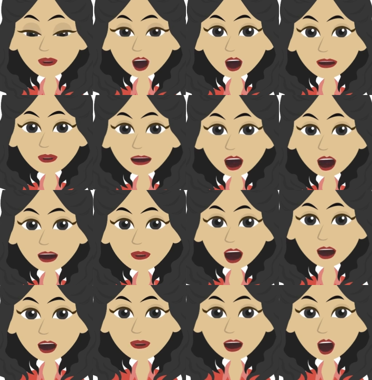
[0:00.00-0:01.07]
and I'm
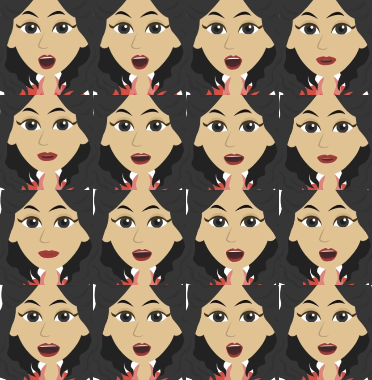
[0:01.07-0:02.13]
here today to talk to
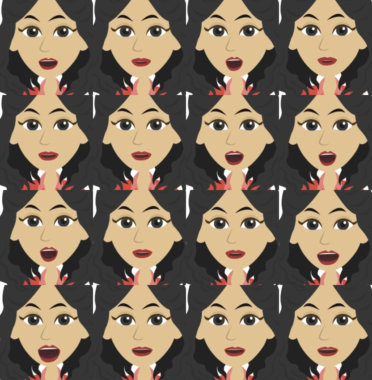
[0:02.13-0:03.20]
you about becoming a
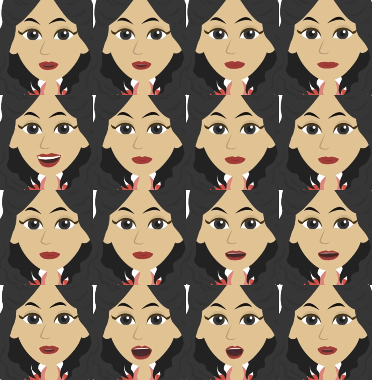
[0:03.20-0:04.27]
Bay Buddy.
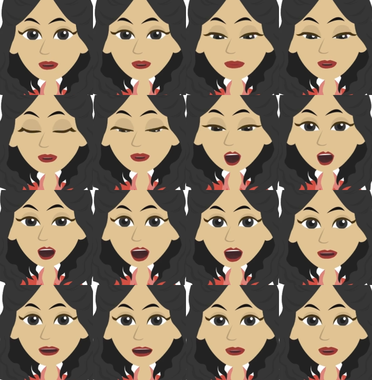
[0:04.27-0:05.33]
But first, let me
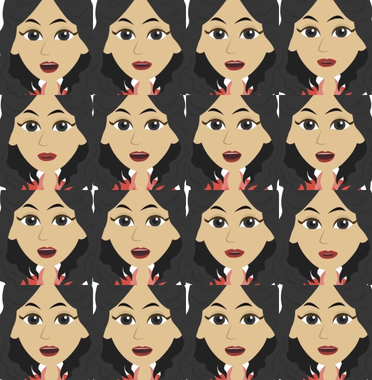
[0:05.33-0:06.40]
introduce you to some of my
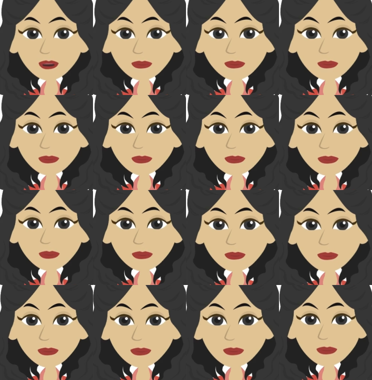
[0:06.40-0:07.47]
friends.
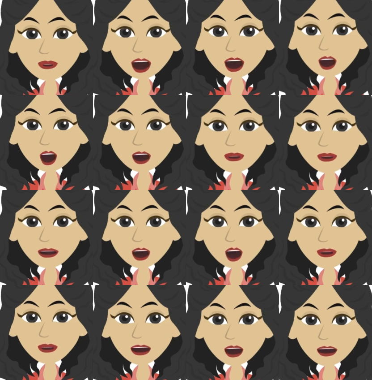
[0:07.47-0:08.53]
Hannah, the blue
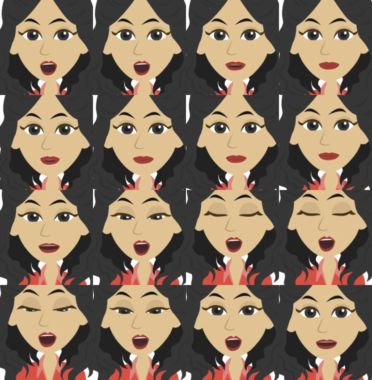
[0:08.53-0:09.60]
heron,
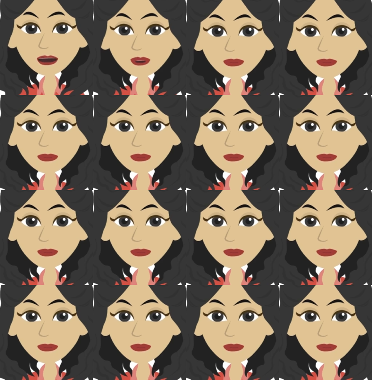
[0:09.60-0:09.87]
Gary,